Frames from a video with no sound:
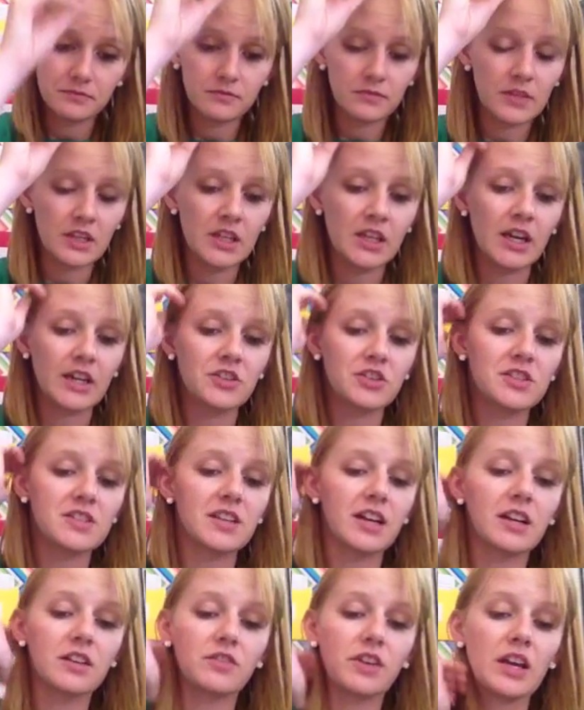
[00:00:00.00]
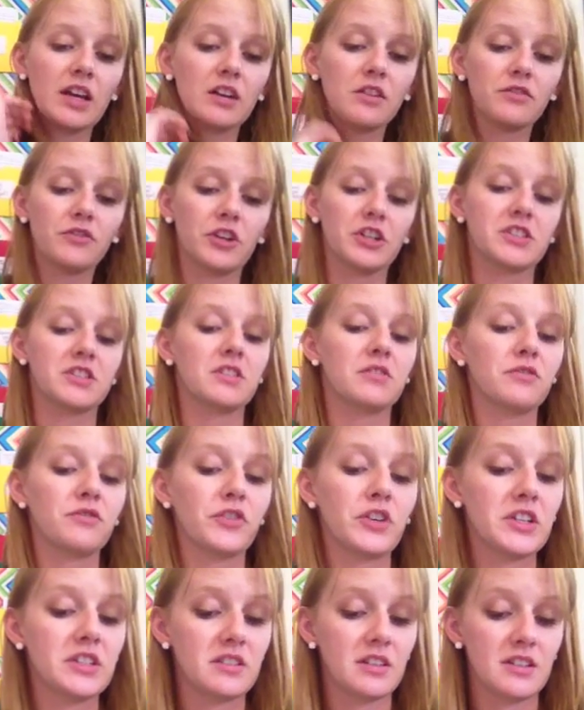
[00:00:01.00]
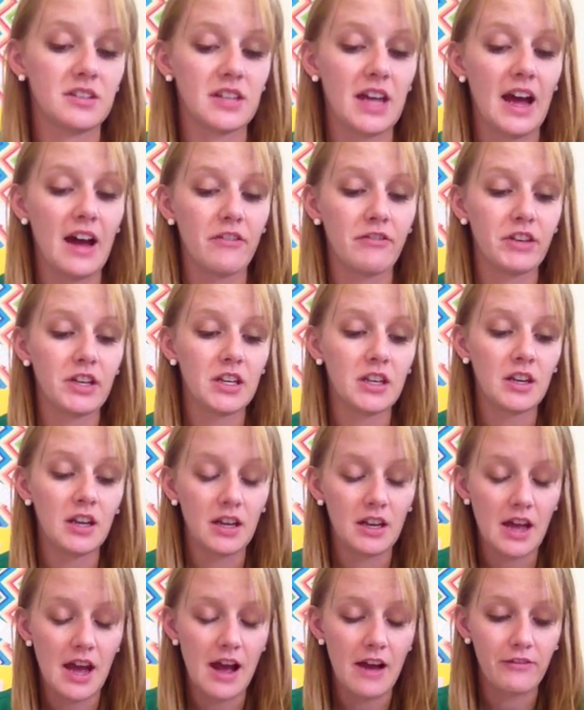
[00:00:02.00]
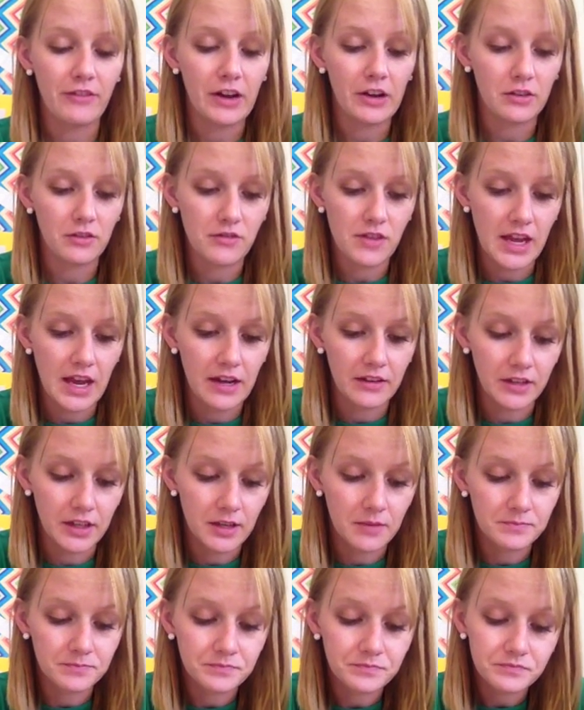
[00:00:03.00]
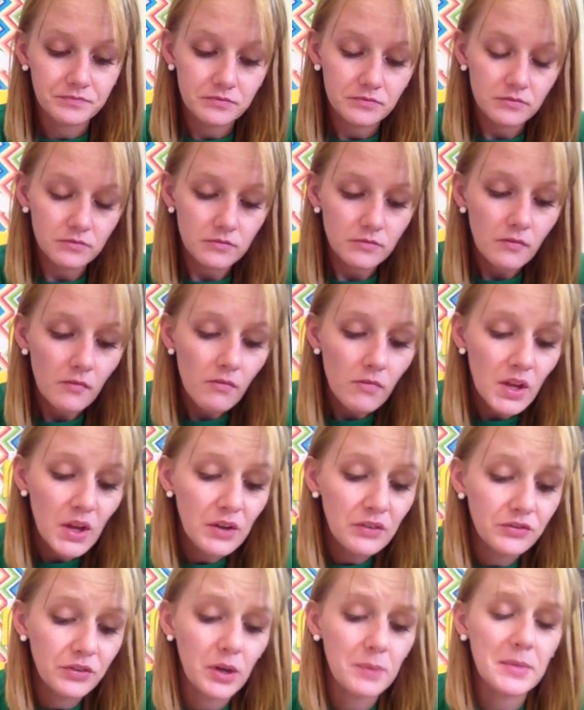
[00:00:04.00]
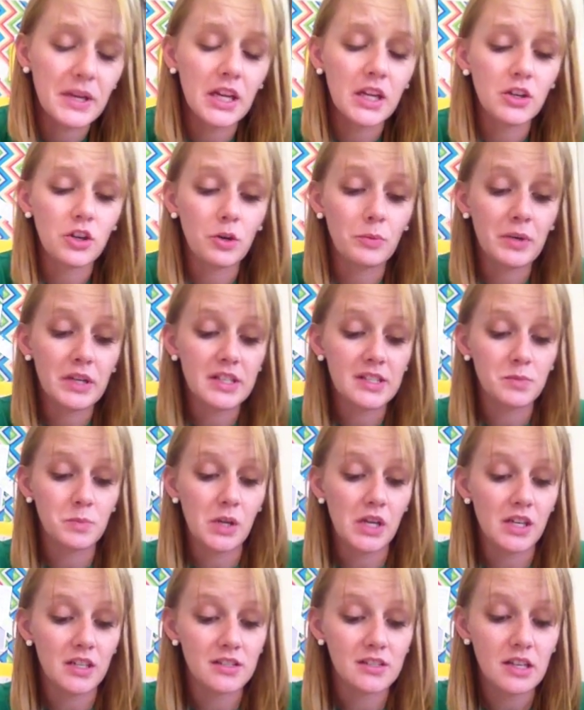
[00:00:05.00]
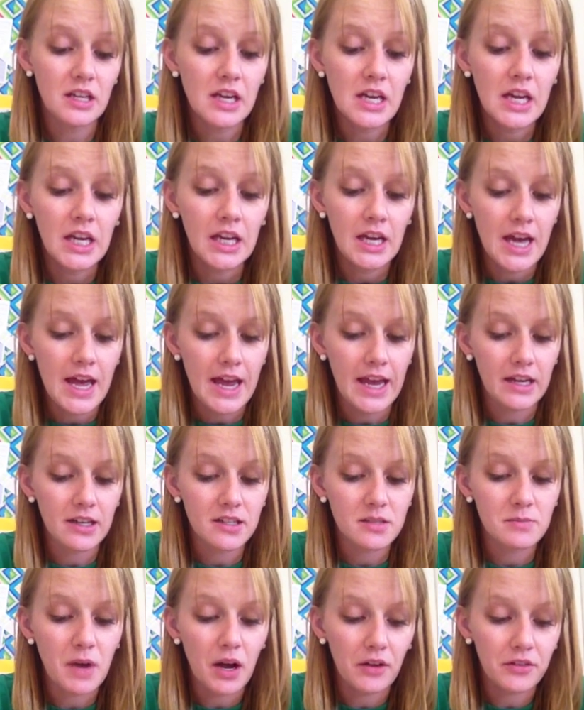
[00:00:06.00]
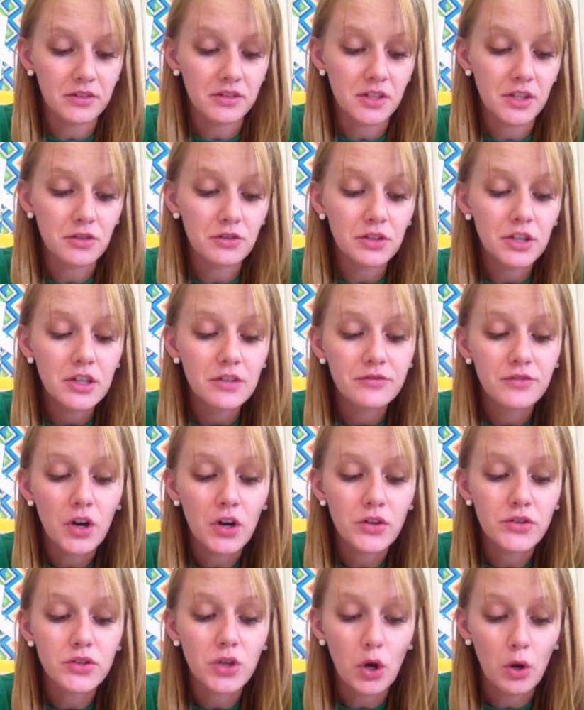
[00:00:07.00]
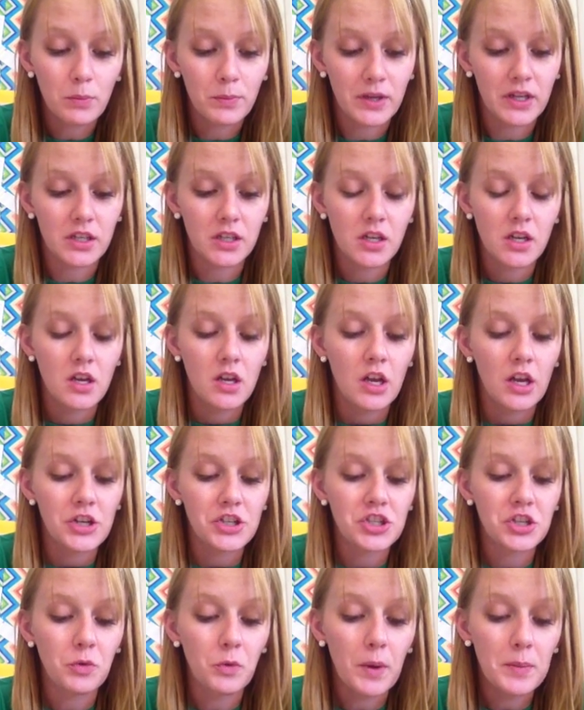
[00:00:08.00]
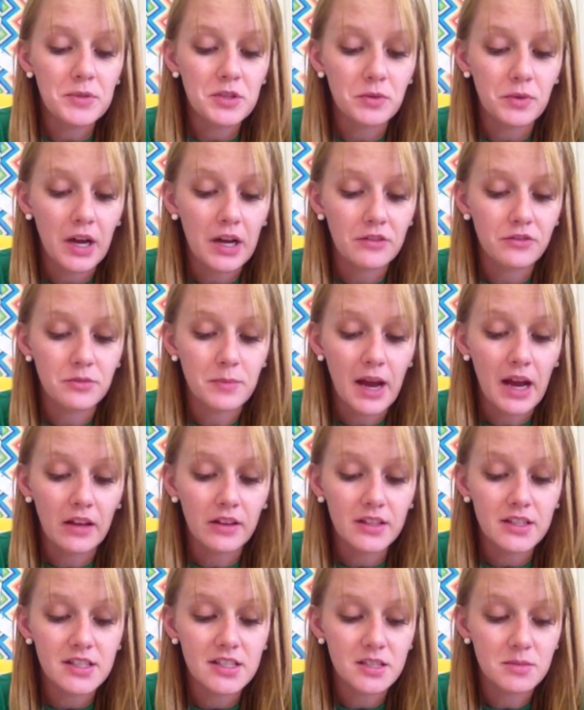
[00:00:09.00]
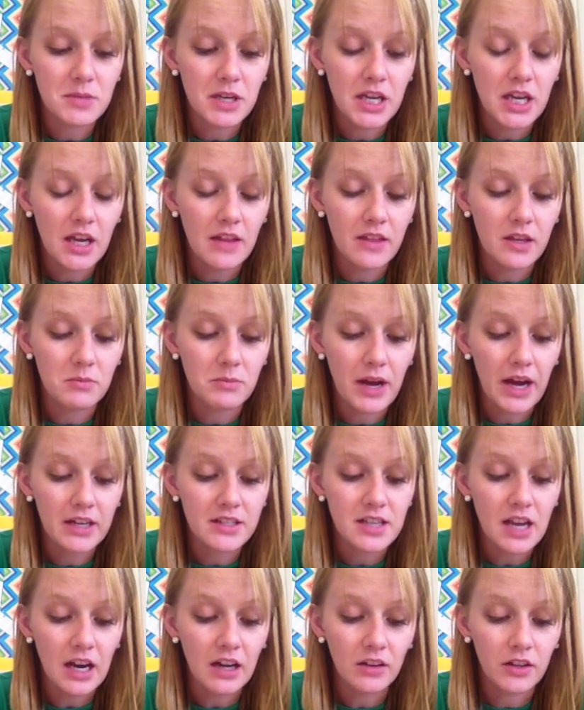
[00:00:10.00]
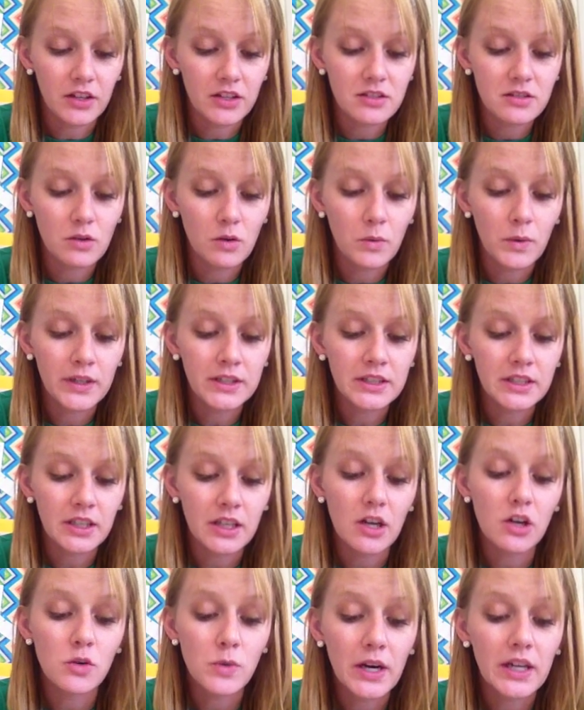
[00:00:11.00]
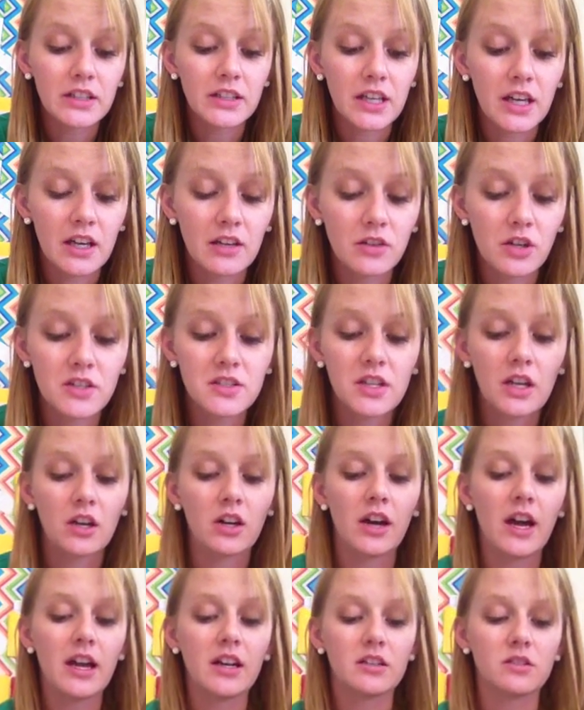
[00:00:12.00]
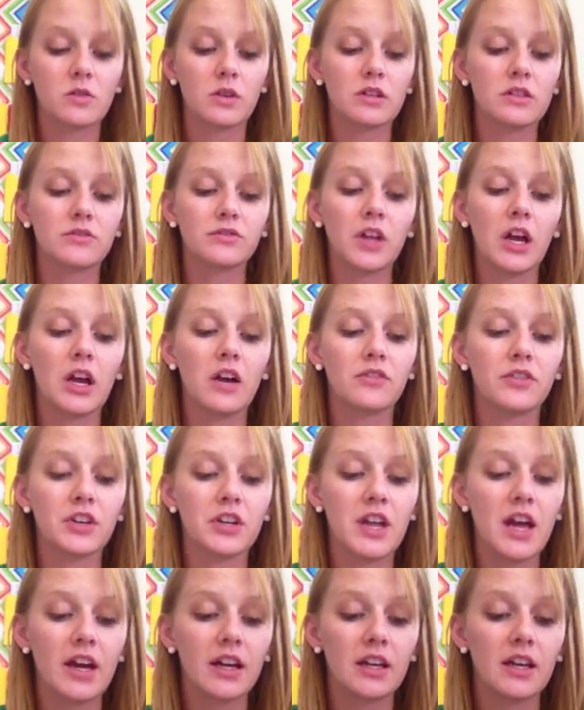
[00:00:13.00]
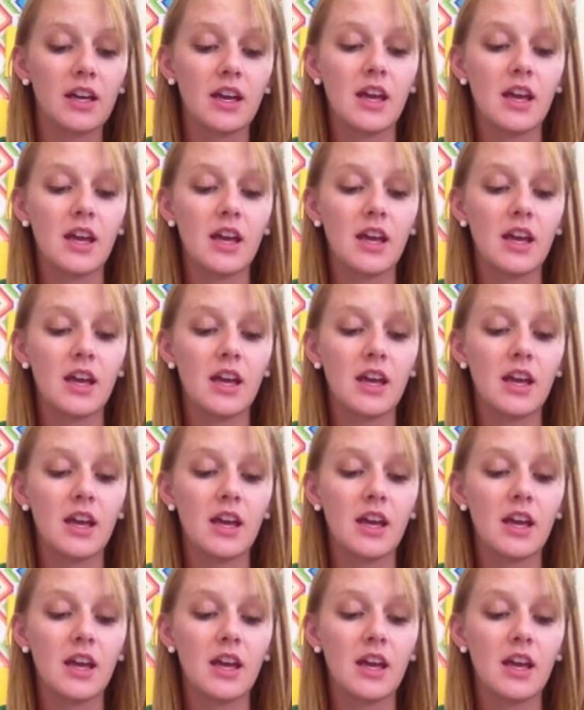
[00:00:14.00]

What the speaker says: He catches sight of Hannah first and freezes, half in and half out of the alley. For a minute, nobody speaks. Hannah's mouth literally falls open. She whips around from Alex to me and then back to Alex so quickly it looks like her head is going to fly off her neck.